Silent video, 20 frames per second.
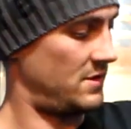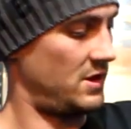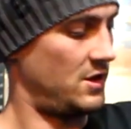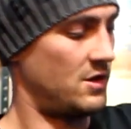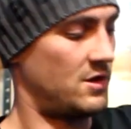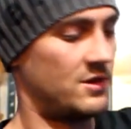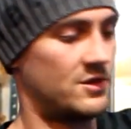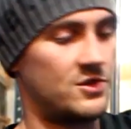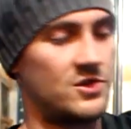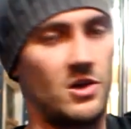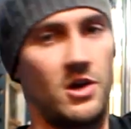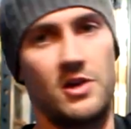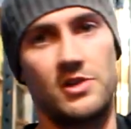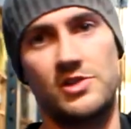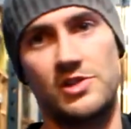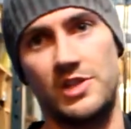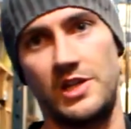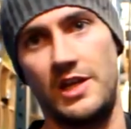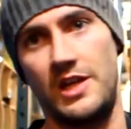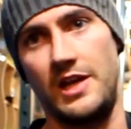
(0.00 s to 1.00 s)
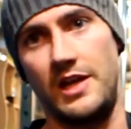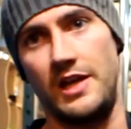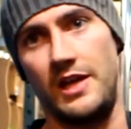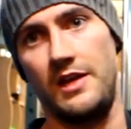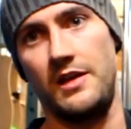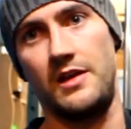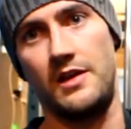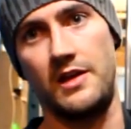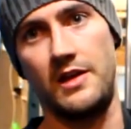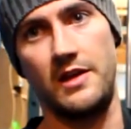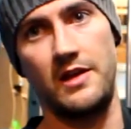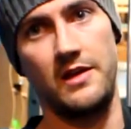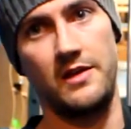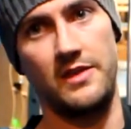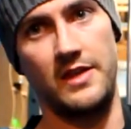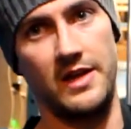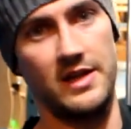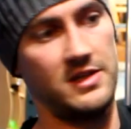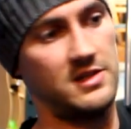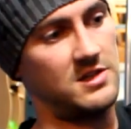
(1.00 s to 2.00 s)
You can sort of see here
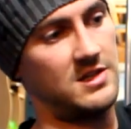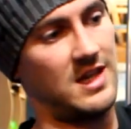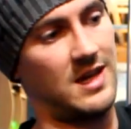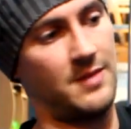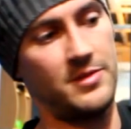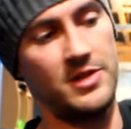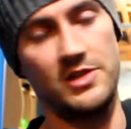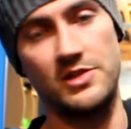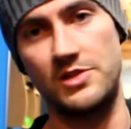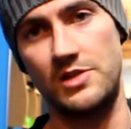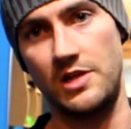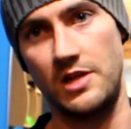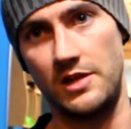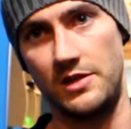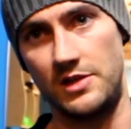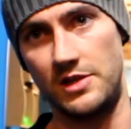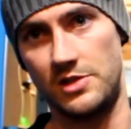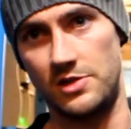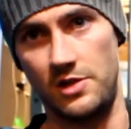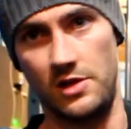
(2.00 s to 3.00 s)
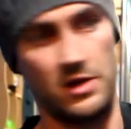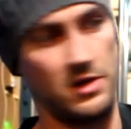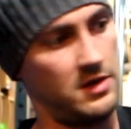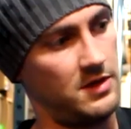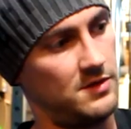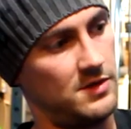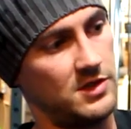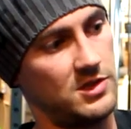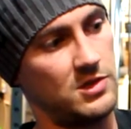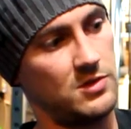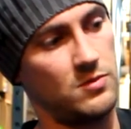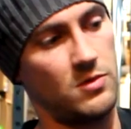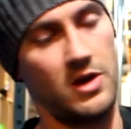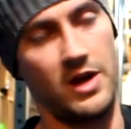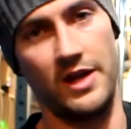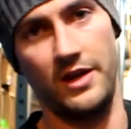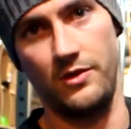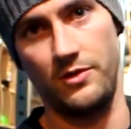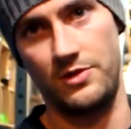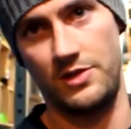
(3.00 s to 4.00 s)
that it's damaged and distorted. This is what
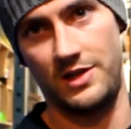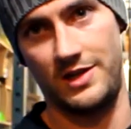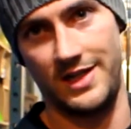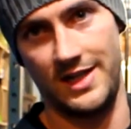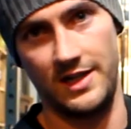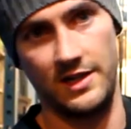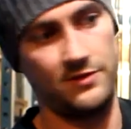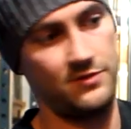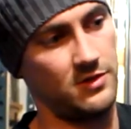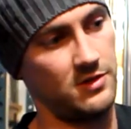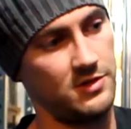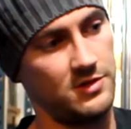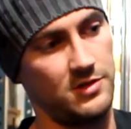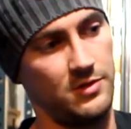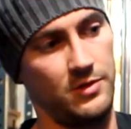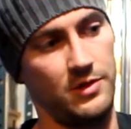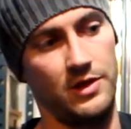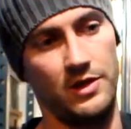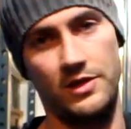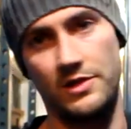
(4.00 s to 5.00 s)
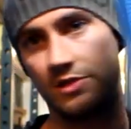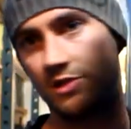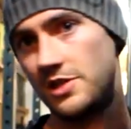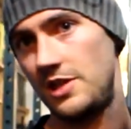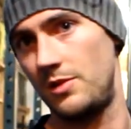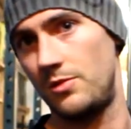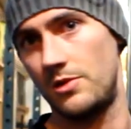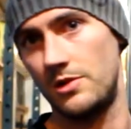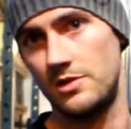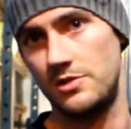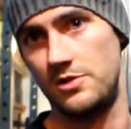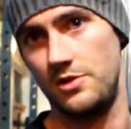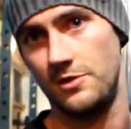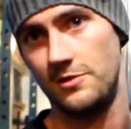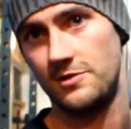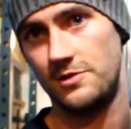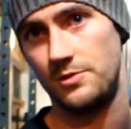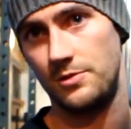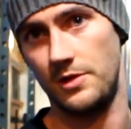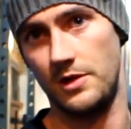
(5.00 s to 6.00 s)
I used to deadlift onto, and you can see what it's
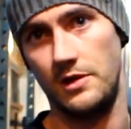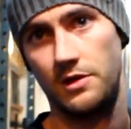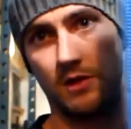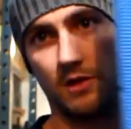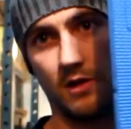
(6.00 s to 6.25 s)
done to it.